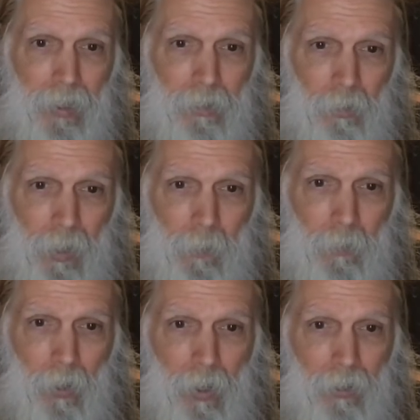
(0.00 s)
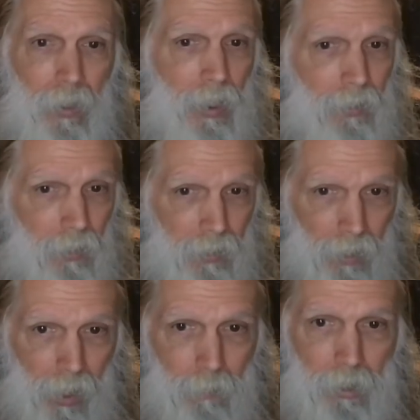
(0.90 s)
Don't get me wrong, there are
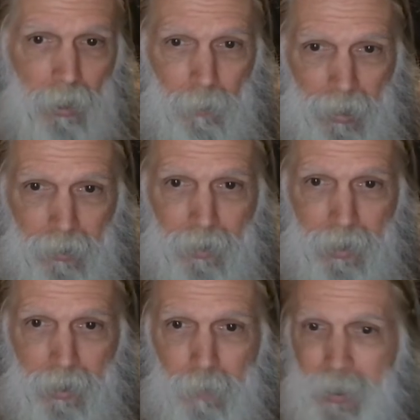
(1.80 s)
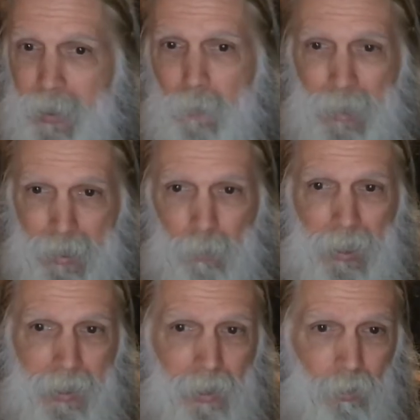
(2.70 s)
times that our medical system is the best
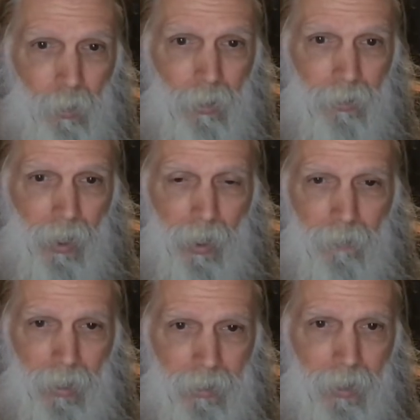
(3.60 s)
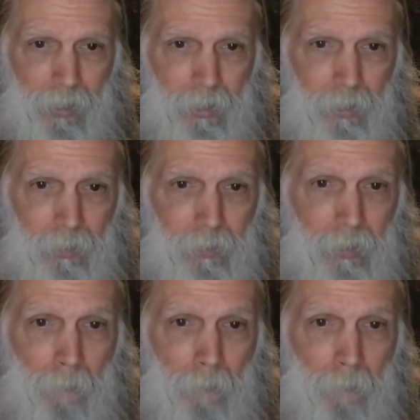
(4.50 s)
place in the world to have access to,